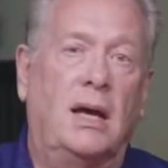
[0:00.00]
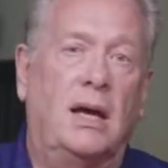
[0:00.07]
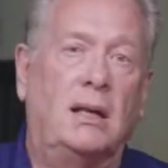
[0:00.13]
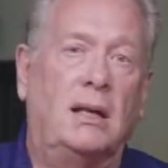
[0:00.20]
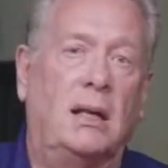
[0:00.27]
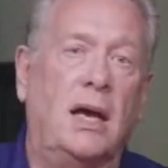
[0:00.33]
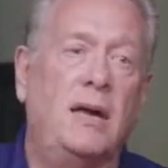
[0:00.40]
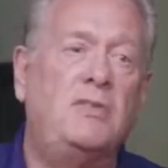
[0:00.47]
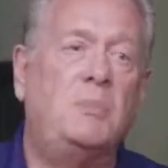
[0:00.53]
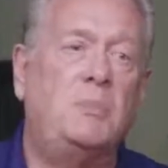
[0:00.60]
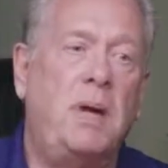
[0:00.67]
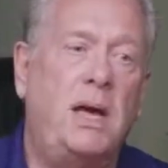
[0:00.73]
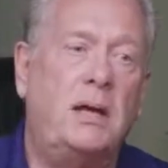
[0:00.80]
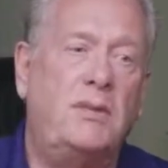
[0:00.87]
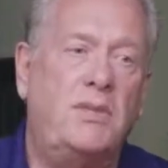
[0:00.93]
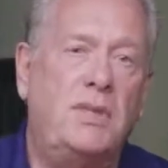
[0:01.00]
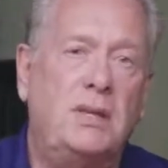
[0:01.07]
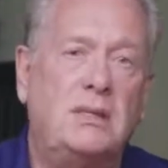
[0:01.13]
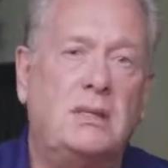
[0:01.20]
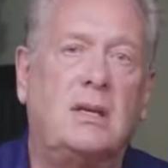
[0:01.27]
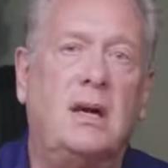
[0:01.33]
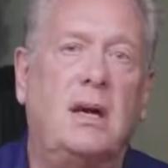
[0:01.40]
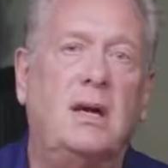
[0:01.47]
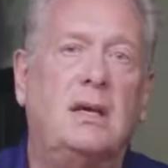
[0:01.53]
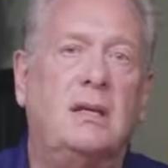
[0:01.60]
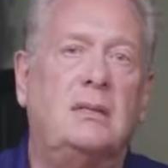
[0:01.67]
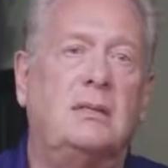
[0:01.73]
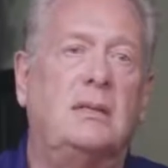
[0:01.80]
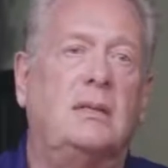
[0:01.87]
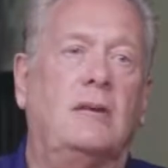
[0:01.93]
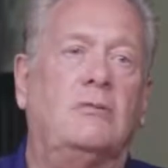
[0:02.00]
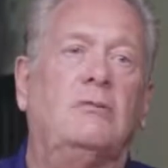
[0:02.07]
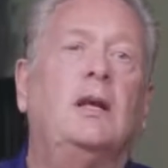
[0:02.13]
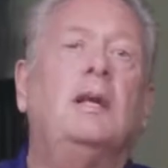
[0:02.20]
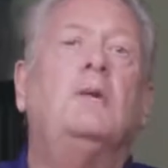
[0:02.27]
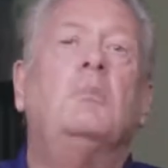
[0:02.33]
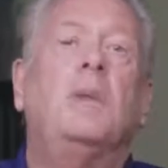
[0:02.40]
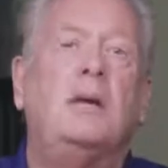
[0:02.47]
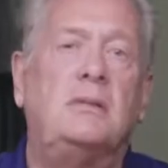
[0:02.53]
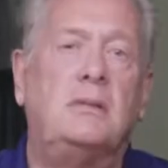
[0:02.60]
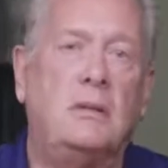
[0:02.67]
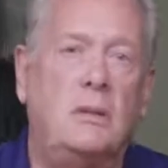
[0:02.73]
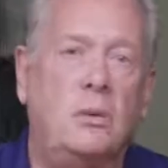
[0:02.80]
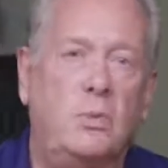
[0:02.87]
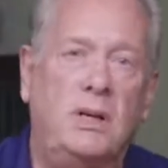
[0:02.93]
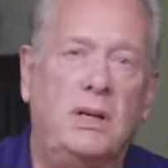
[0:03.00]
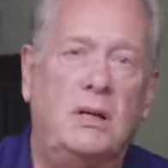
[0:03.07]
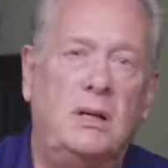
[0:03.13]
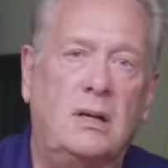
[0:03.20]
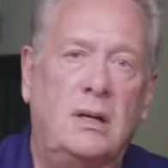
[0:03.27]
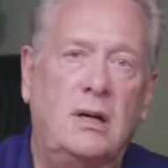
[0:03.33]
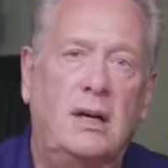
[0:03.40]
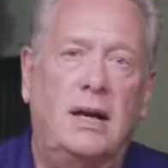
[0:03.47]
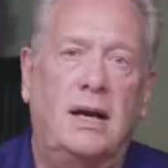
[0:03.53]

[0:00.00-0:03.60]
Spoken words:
And the lifespan of this, guys, that really makes it the winner,